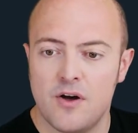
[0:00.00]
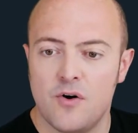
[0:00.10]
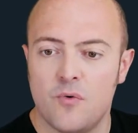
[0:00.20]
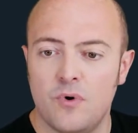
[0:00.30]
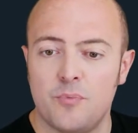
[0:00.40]

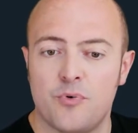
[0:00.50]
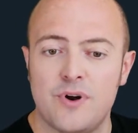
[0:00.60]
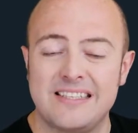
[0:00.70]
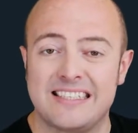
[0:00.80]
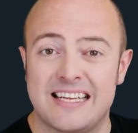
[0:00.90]
will
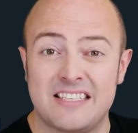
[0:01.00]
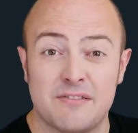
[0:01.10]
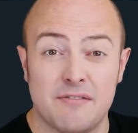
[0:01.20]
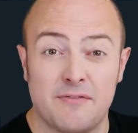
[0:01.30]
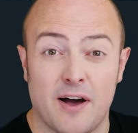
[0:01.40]
print a list of
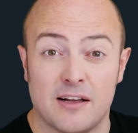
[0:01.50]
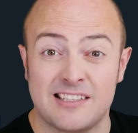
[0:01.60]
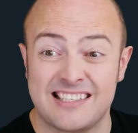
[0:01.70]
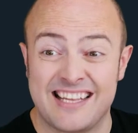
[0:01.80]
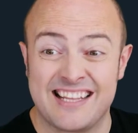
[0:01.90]
the
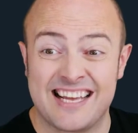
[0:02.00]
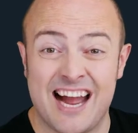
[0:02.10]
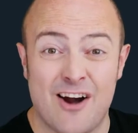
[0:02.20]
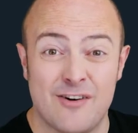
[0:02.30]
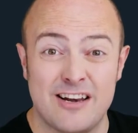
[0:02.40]
files in the
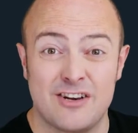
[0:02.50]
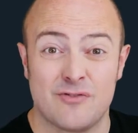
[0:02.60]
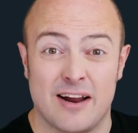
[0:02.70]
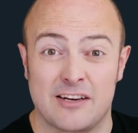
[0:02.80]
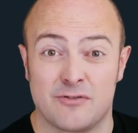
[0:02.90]
current
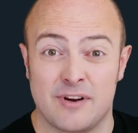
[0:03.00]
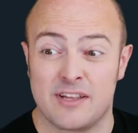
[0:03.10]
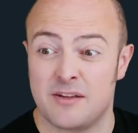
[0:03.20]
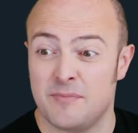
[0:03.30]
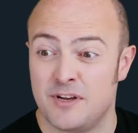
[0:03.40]
directory the
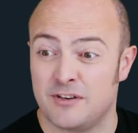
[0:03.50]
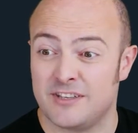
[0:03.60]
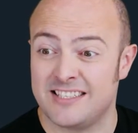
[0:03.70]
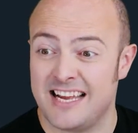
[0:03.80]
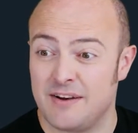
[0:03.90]
computer
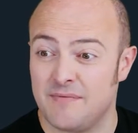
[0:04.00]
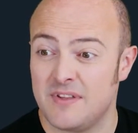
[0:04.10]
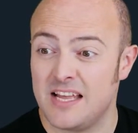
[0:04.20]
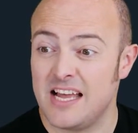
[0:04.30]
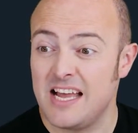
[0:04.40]
is in.
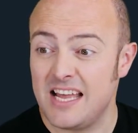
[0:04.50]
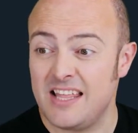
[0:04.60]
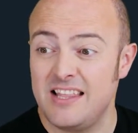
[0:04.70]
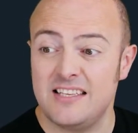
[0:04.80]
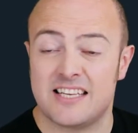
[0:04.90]

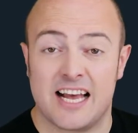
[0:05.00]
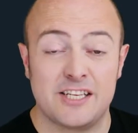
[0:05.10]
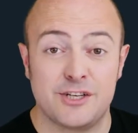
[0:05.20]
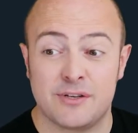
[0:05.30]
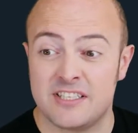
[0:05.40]
In this case,
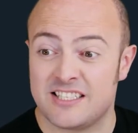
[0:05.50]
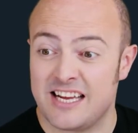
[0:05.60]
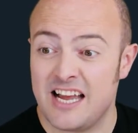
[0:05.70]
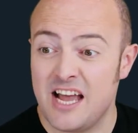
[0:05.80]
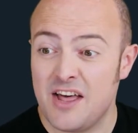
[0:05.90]
you can
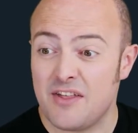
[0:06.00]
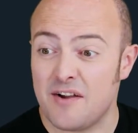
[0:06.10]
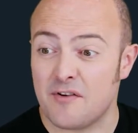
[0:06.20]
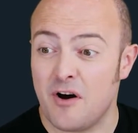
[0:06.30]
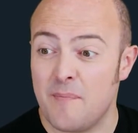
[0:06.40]
see that
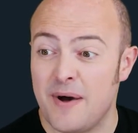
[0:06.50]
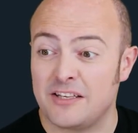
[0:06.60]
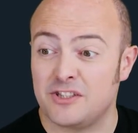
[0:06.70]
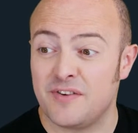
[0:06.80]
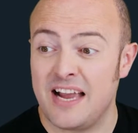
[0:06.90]
I've got a
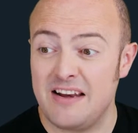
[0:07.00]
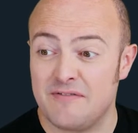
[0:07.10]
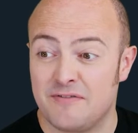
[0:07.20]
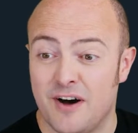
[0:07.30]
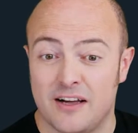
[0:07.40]
bunch of hidden
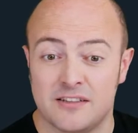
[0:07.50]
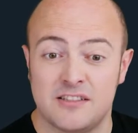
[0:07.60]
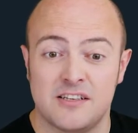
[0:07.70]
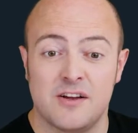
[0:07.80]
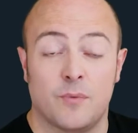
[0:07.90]

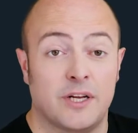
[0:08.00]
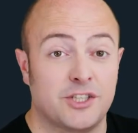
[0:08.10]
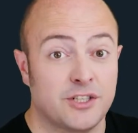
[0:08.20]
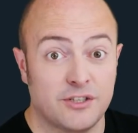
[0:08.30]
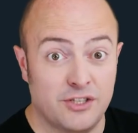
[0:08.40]
files,
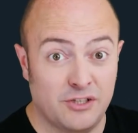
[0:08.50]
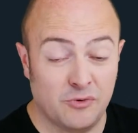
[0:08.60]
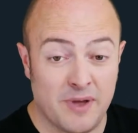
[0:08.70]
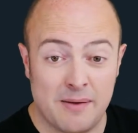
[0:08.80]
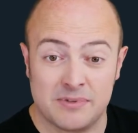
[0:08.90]
which you'll
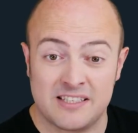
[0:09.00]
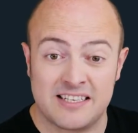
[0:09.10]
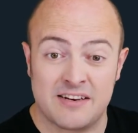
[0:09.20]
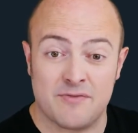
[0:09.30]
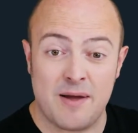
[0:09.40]
be able to see
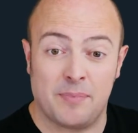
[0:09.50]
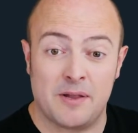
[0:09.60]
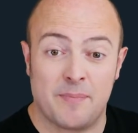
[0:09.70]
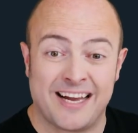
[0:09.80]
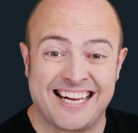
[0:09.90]
in
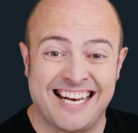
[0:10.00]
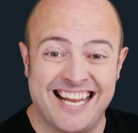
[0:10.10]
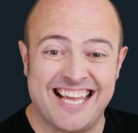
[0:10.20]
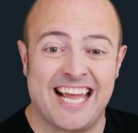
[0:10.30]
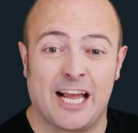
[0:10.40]
Replit by
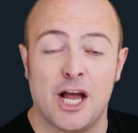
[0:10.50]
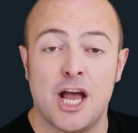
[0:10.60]
clicking